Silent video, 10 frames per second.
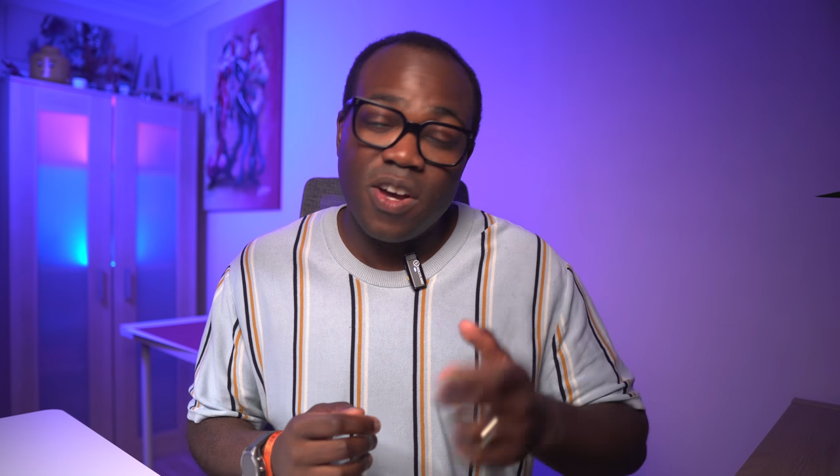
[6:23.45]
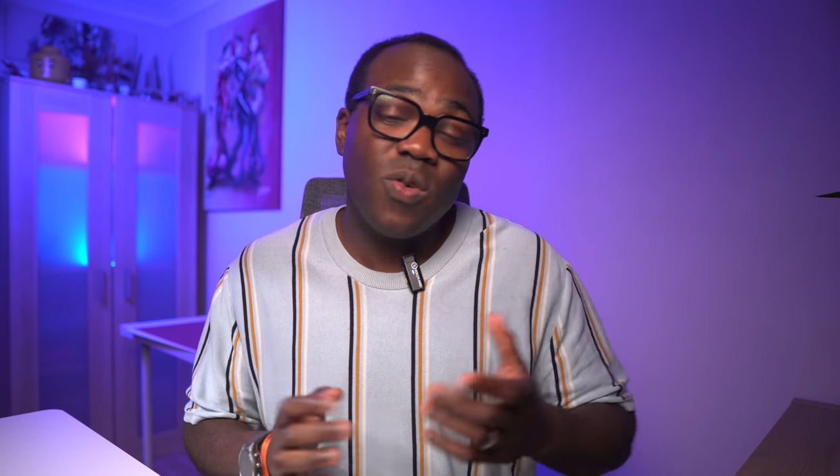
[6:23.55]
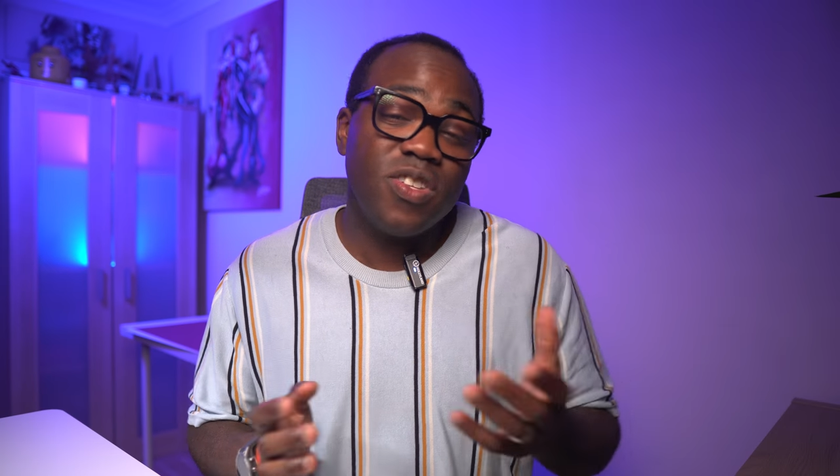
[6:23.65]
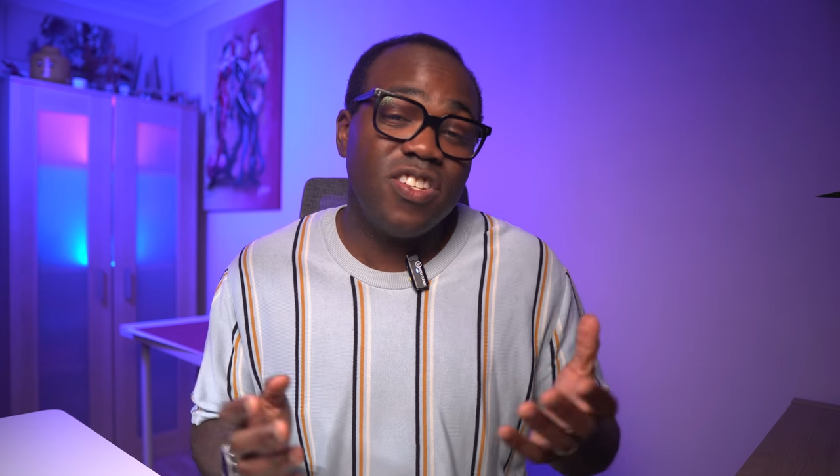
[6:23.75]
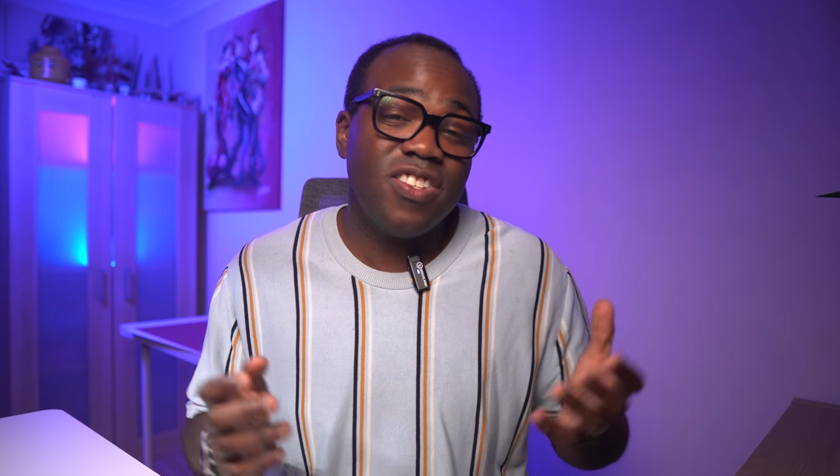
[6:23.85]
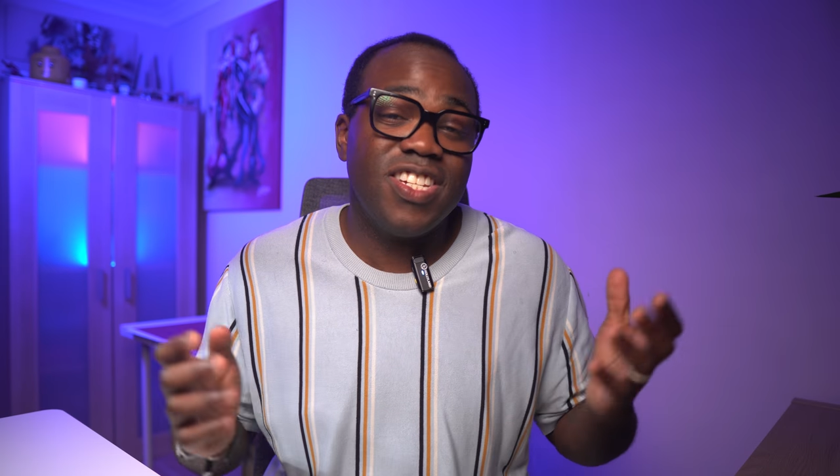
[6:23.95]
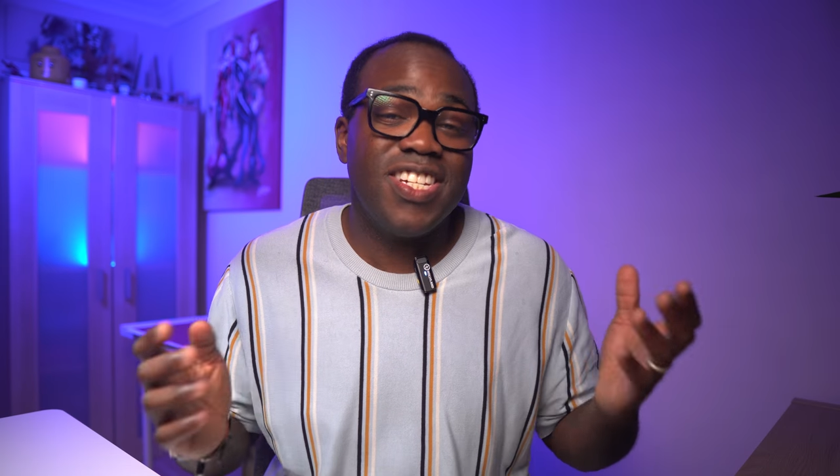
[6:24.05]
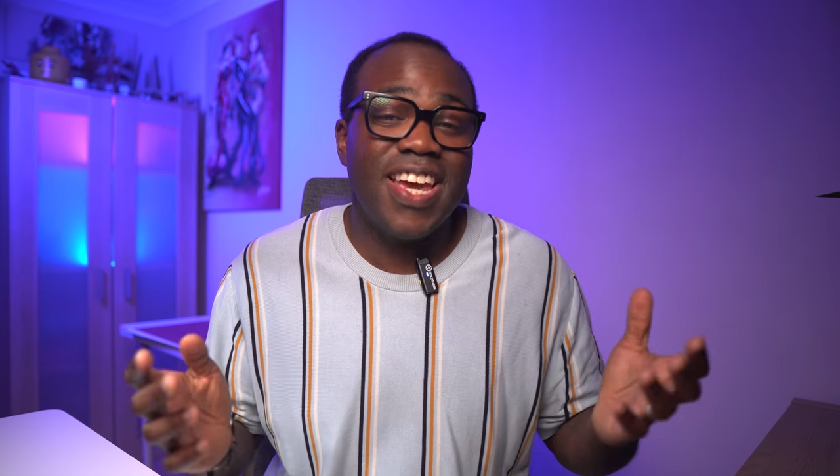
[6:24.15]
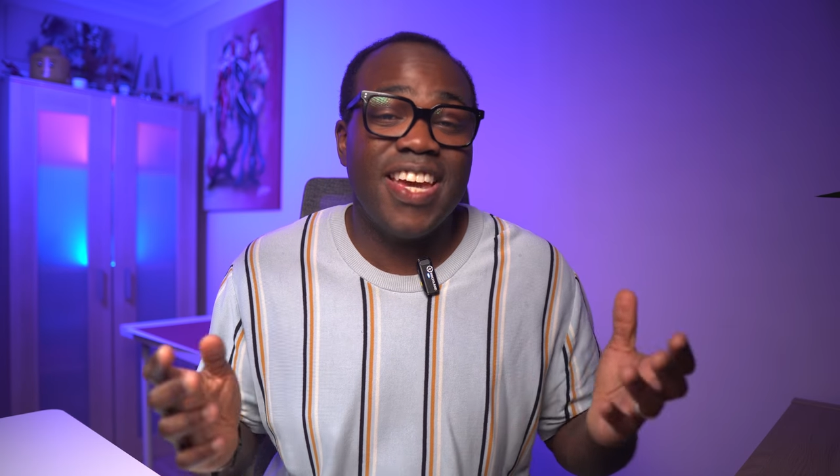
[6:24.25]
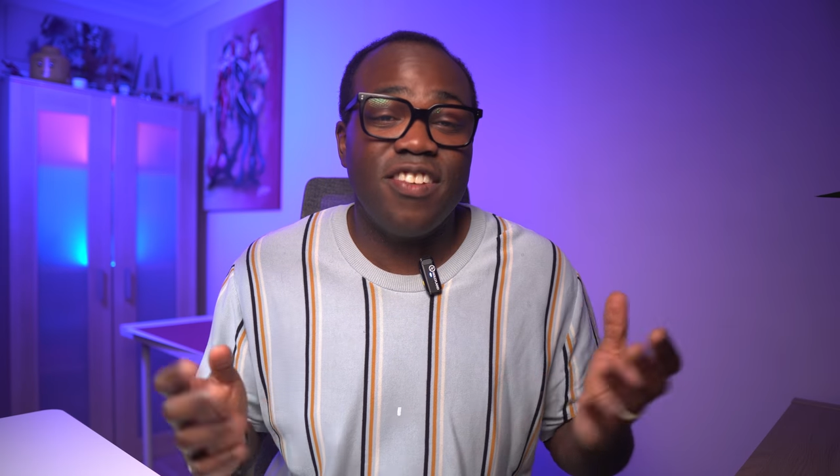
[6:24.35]
I want you to
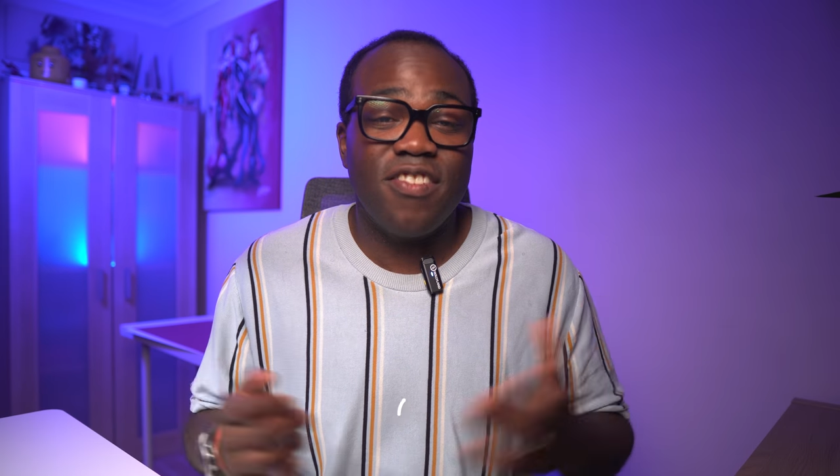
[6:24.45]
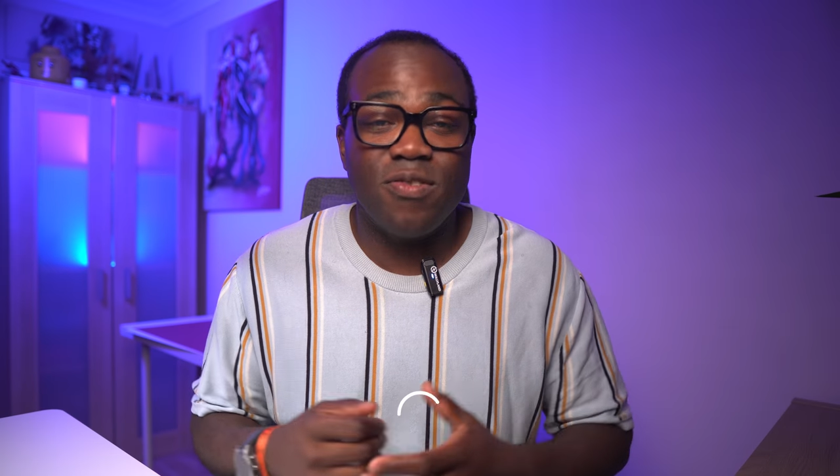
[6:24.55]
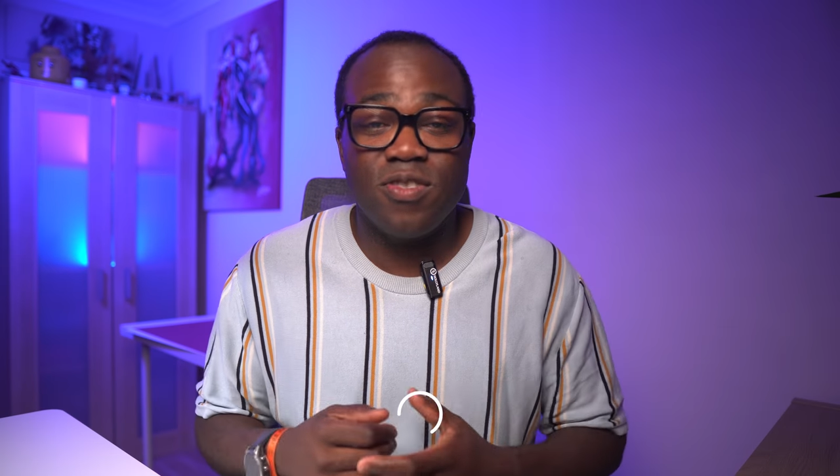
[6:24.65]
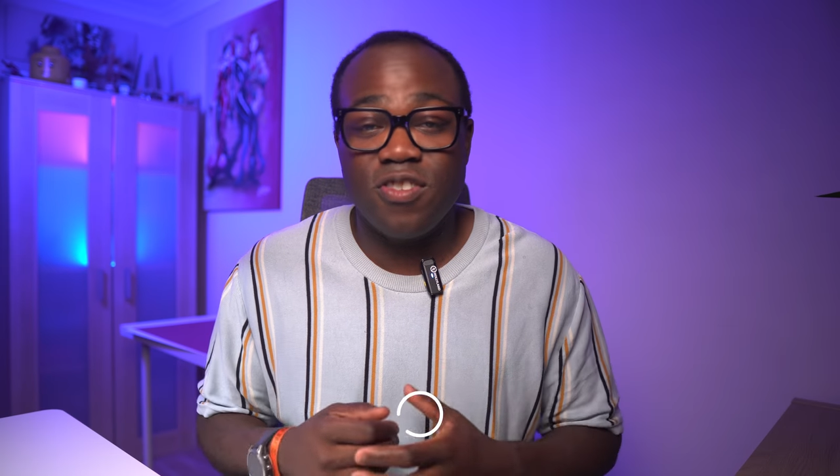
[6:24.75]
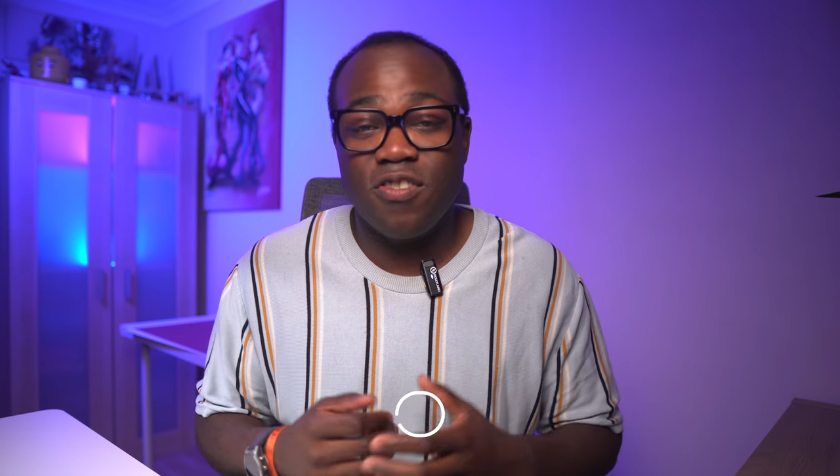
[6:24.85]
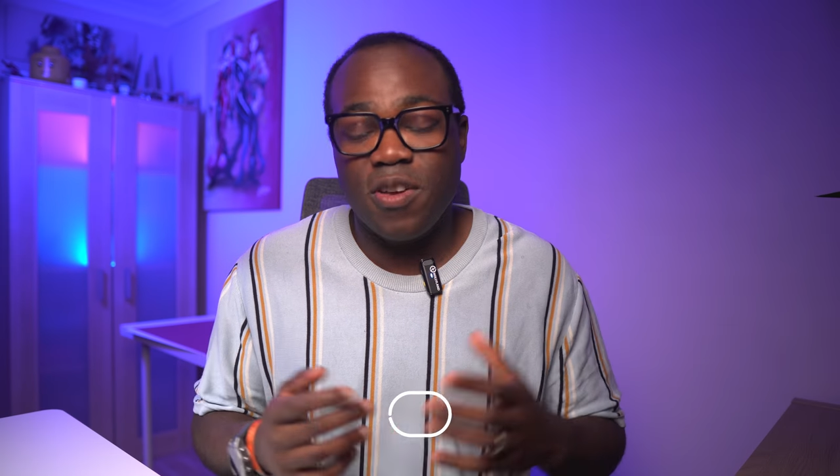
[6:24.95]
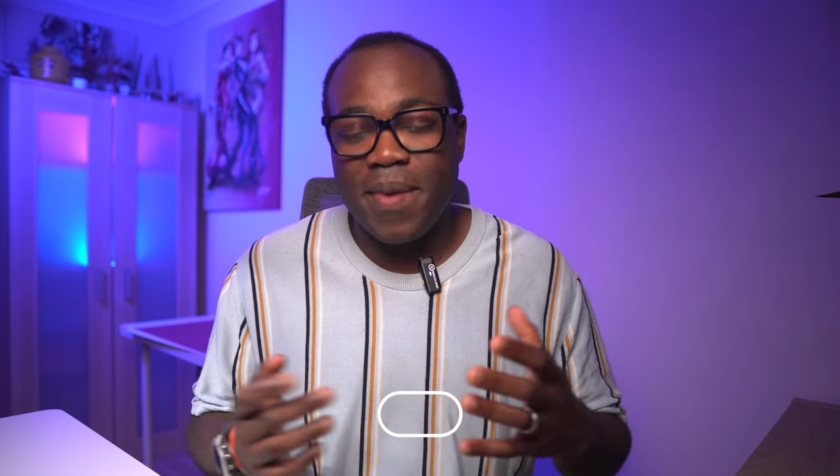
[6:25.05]
share your own story